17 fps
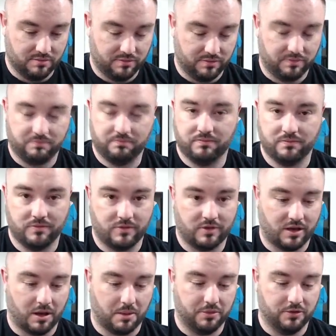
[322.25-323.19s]
A
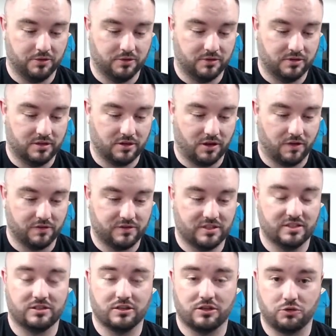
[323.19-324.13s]
couple, obviously,
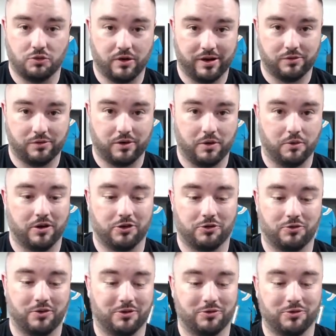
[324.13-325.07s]
this is a 2021
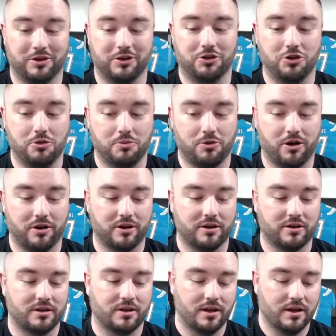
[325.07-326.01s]
2022
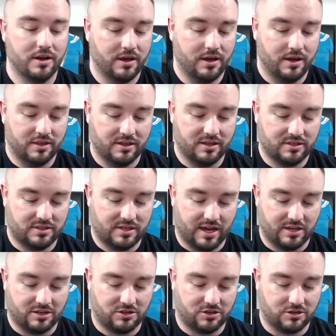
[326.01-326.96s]
product this
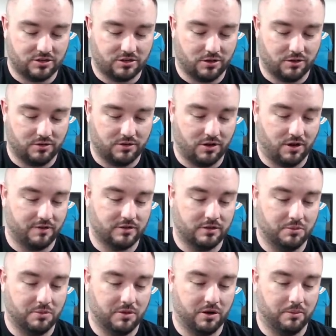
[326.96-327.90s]
stature. So obviously
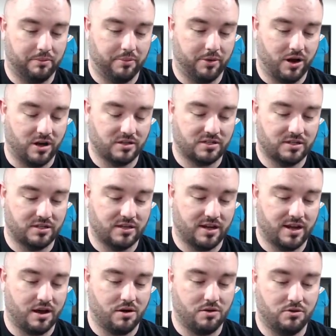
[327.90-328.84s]
been on Boston
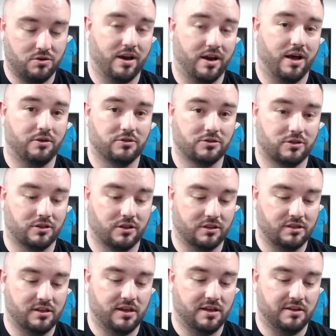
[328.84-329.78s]
now. Now he's on the
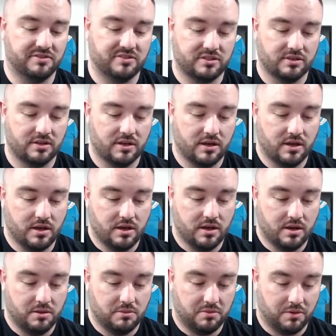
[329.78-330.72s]
Leafs.
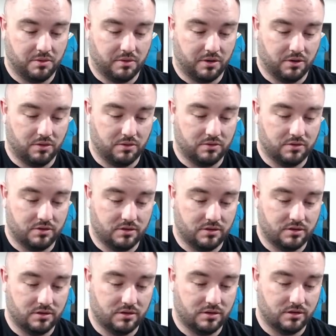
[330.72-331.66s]
There we go.
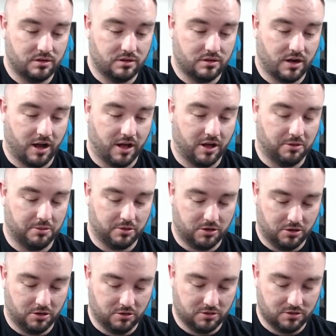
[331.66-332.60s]
Tyler
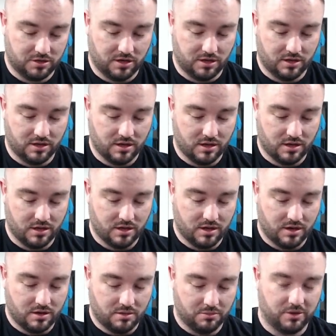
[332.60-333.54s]
Bertuzzi
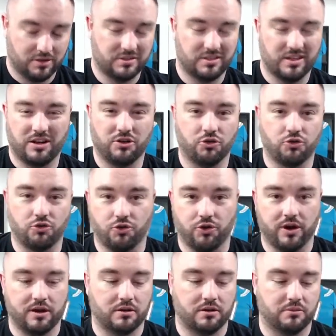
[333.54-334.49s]
brings that
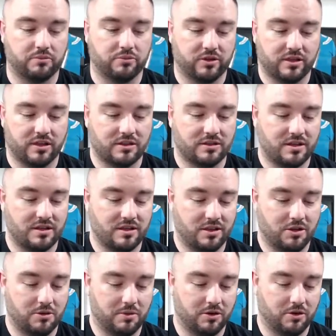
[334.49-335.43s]
grit, brings that a
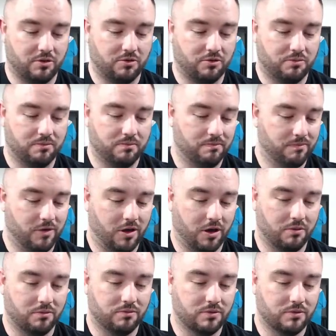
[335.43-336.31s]
little bit of, you know,